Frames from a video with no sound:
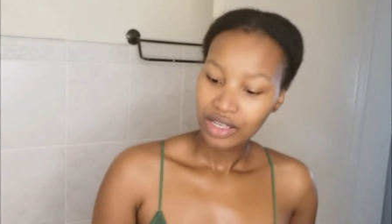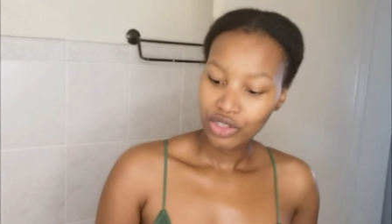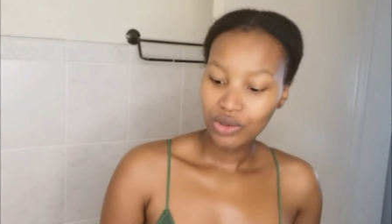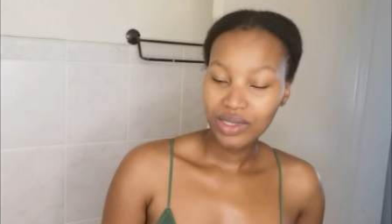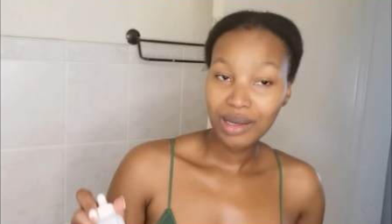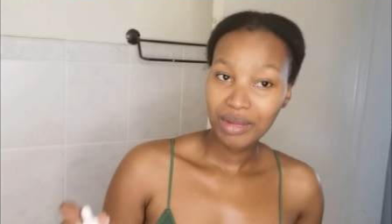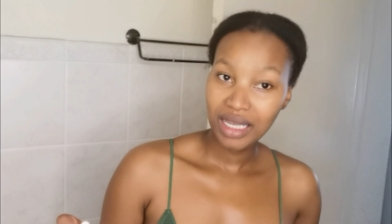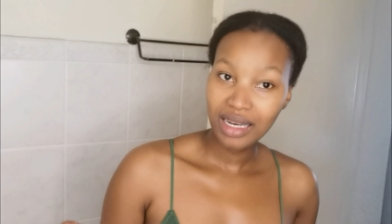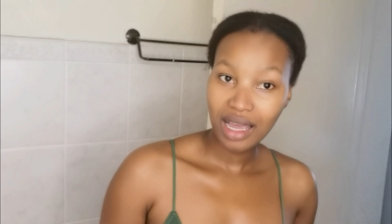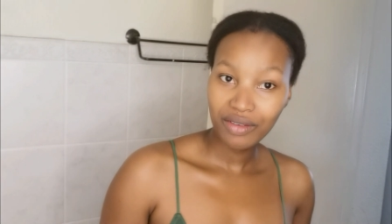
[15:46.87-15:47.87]
used them
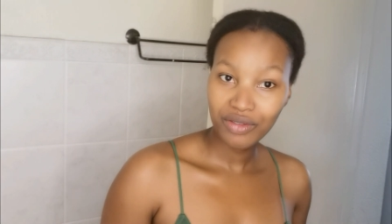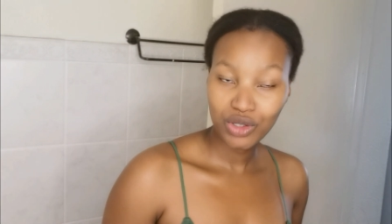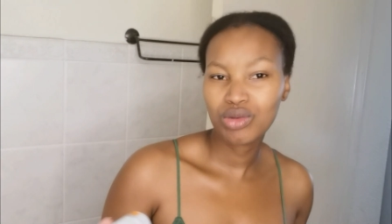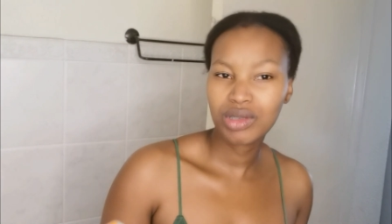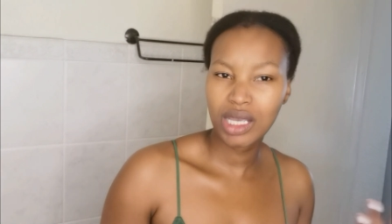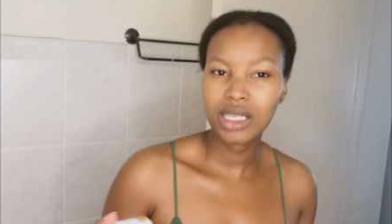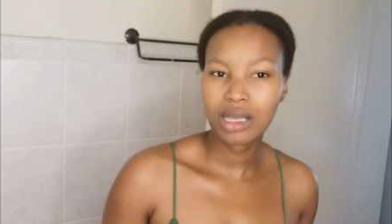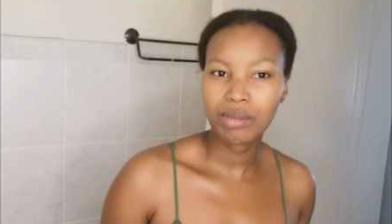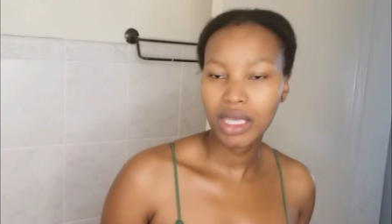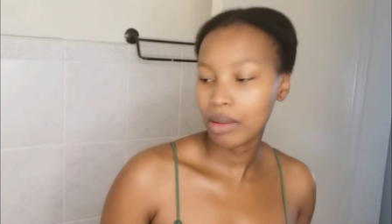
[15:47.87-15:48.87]
enough to say
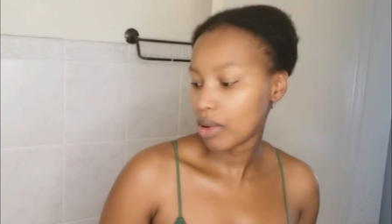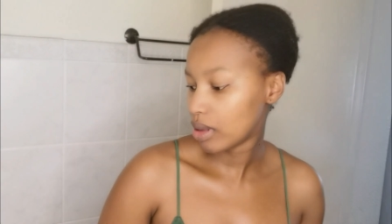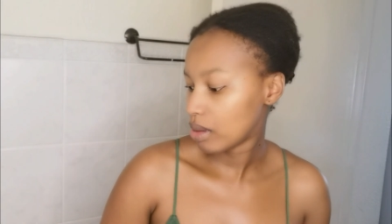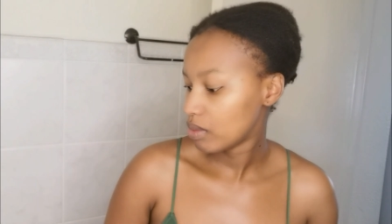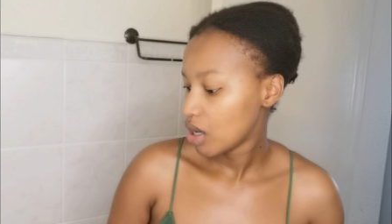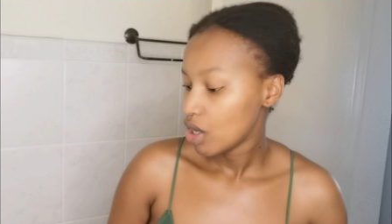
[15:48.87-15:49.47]
something about them.